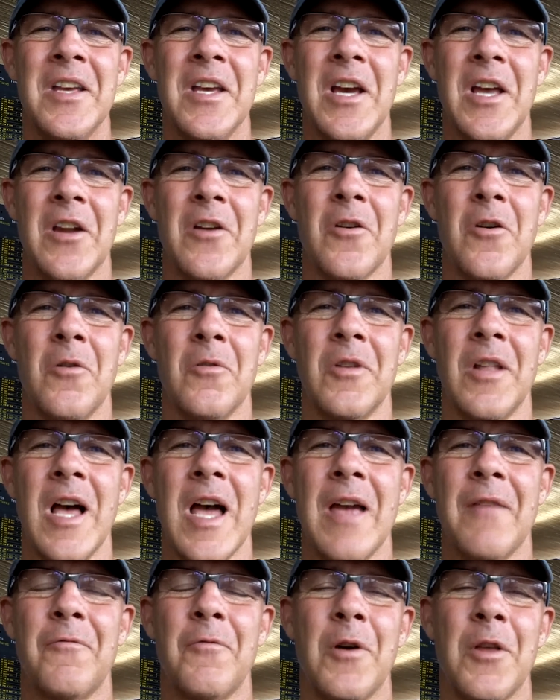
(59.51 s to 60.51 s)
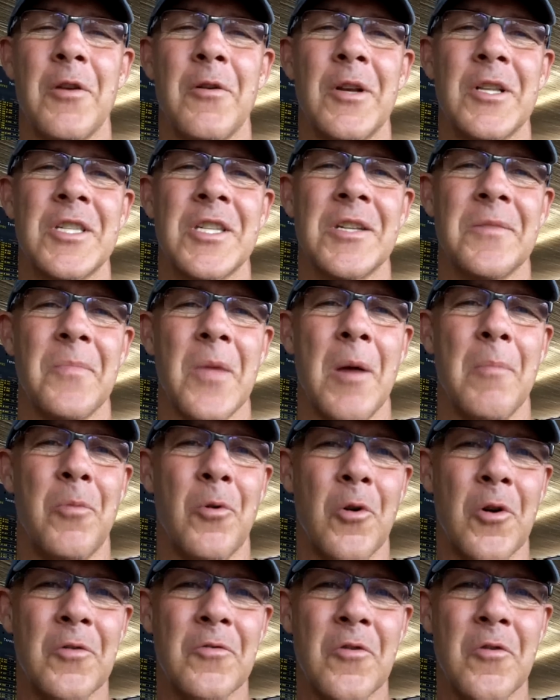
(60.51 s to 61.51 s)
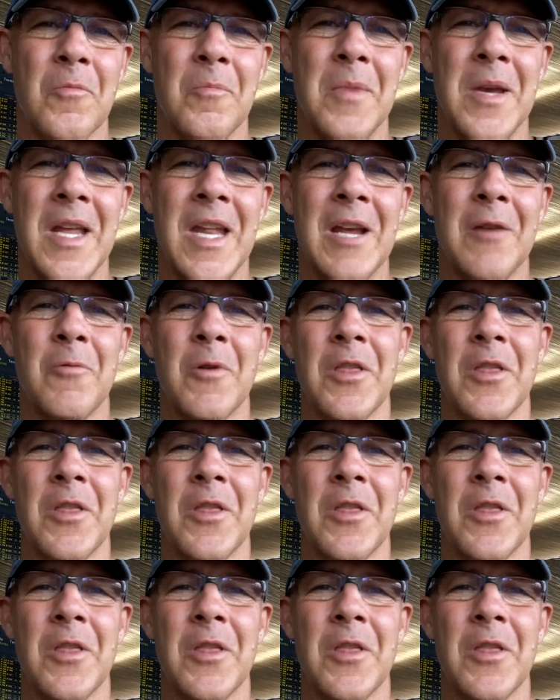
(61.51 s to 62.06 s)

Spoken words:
in our own life, whether it's a boardroom meeting,